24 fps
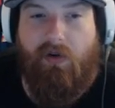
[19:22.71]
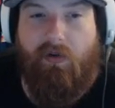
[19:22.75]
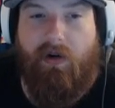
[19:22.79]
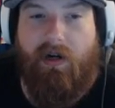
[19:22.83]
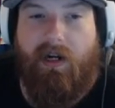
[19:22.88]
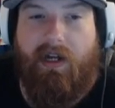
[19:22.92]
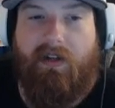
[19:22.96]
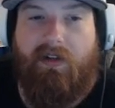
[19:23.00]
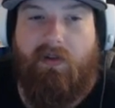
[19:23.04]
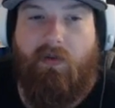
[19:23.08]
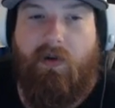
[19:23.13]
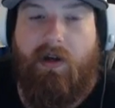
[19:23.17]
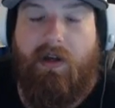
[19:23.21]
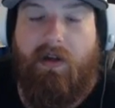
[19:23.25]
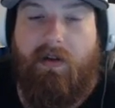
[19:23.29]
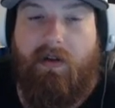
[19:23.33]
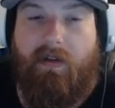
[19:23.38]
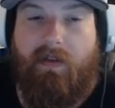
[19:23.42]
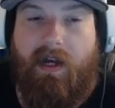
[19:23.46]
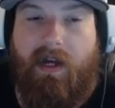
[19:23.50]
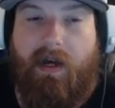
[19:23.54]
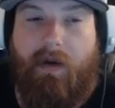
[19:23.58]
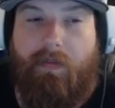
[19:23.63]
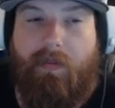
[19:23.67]
We're going to have to wait
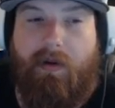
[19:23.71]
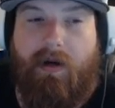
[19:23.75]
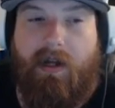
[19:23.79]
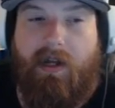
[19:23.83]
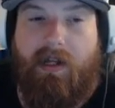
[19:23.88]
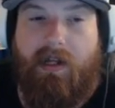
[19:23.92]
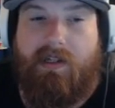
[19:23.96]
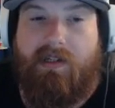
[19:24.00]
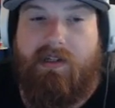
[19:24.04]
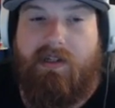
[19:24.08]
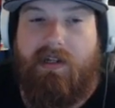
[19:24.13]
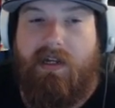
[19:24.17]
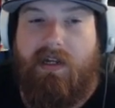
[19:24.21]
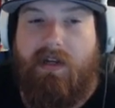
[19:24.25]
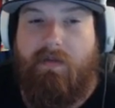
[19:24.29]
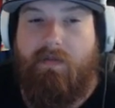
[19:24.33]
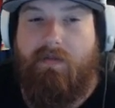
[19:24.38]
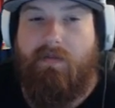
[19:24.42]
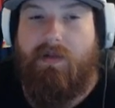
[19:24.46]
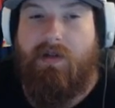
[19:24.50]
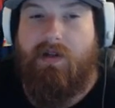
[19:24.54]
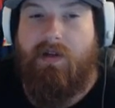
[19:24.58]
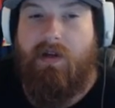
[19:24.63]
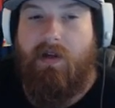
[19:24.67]
on that, but it
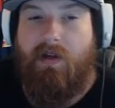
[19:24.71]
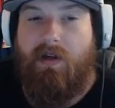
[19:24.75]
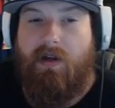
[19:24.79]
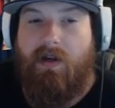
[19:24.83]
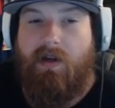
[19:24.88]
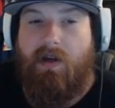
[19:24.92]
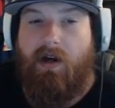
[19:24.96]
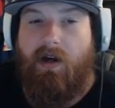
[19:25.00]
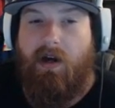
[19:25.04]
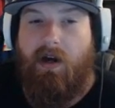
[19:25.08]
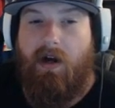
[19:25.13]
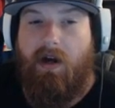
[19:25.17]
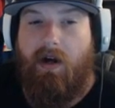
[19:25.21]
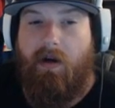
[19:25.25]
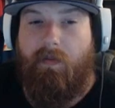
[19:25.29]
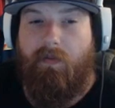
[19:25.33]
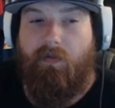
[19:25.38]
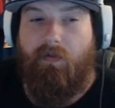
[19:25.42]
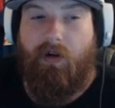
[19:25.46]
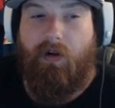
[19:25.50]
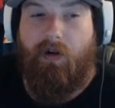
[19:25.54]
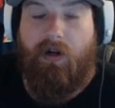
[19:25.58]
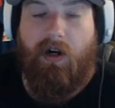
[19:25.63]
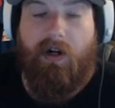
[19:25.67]
seems
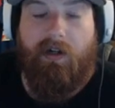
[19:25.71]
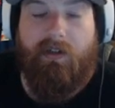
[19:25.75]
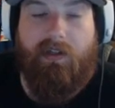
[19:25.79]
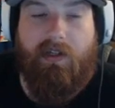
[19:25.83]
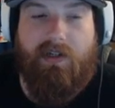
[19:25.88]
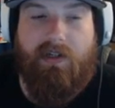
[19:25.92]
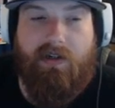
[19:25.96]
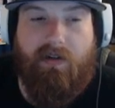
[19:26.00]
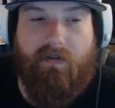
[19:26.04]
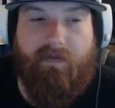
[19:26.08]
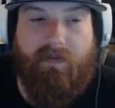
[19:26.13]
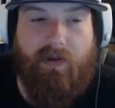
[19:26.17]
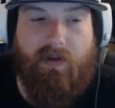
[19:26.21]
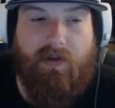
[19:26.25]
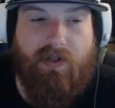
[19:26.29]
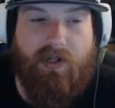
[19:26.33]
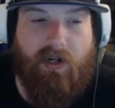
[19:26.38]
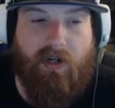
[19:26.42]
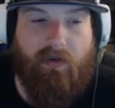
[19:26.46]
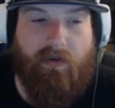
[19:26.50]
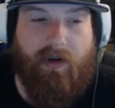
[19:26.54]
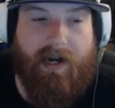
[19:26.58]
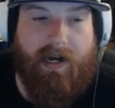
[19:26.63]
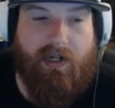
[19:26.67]
regardless of those
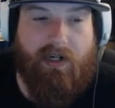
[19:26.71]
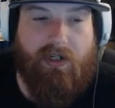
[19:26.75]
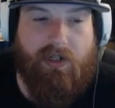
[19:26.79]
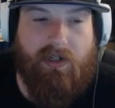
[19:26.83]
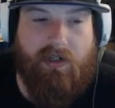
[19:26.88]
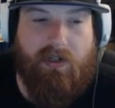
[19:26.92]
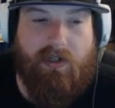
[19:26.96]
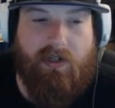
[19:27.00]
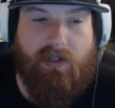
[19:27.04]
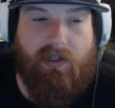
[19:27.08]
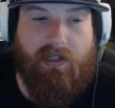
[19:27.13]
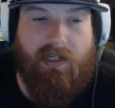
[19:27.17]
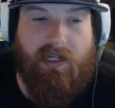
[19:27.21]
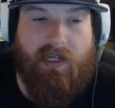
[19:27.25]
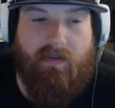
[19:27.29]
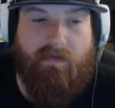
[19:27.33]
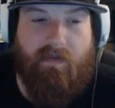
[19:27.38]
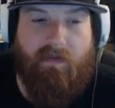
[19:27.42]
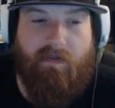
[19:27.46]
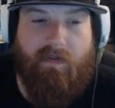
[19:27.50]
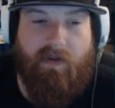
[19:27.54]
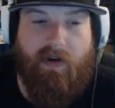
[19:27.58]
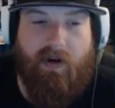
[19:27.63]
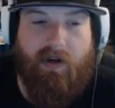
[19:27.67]
interactions, cleave
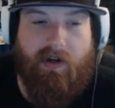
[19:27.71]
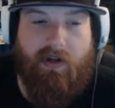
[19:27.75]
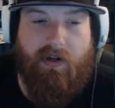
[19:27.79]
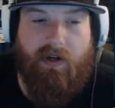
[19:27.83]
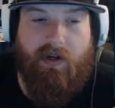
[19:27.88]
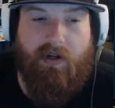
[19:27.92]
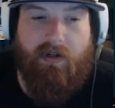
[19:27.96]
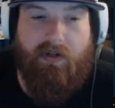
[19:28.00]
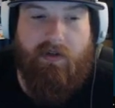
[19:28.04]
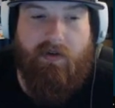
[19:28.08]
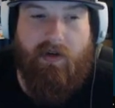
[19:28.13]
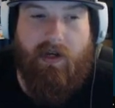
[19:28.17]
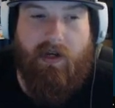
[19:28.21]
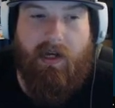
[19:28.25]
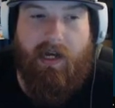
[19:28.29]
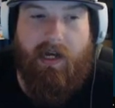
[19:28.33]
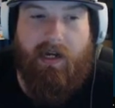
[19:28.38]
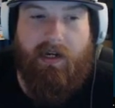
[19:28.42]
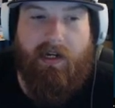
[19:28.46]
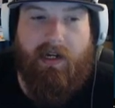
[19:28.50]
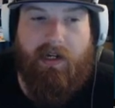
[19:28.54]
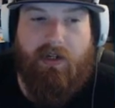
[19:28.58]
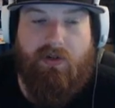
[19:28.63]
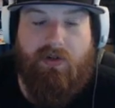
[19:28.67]
very good, doing
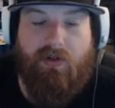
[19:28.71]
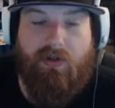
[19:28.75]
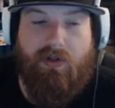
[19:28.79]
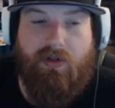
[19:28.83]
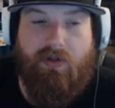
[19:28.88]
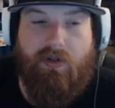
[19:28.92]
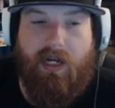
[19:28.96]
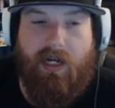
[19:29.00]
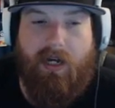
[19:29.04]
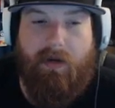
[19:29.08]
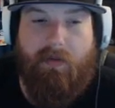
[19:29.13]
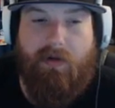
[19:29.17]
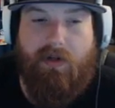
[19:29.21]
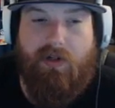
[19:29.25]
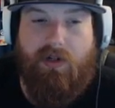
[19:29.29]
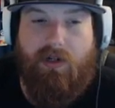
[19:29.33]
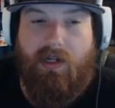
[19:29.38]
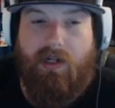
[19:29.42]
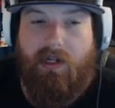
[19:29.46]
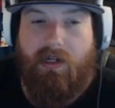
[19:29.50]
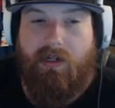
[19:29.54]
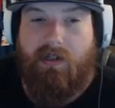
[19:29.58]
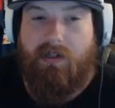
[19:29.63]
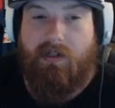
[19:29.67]
an extra 2 damage.
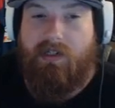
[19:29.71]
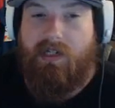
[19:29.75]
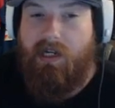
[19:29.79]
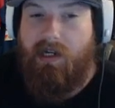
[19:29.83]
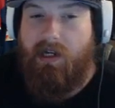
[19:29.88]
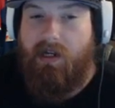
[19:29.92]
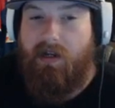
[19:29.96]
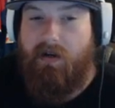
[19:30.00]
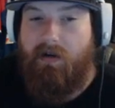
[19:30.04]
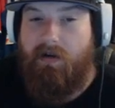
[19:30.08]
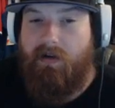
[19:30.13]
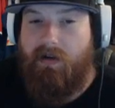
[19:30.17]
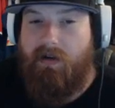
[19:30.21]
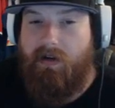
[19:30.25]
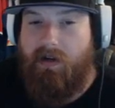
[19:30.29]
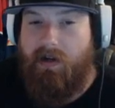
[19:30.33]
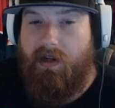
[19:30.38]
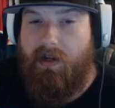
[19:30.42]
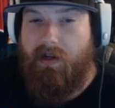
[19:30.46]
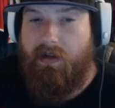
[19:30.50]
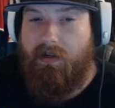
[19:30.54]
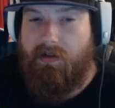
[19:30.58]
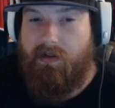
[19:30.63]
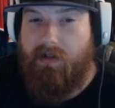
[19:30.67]

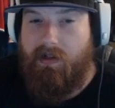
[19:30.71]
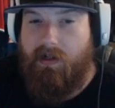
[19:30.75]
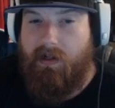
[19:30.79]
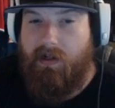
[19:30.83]
It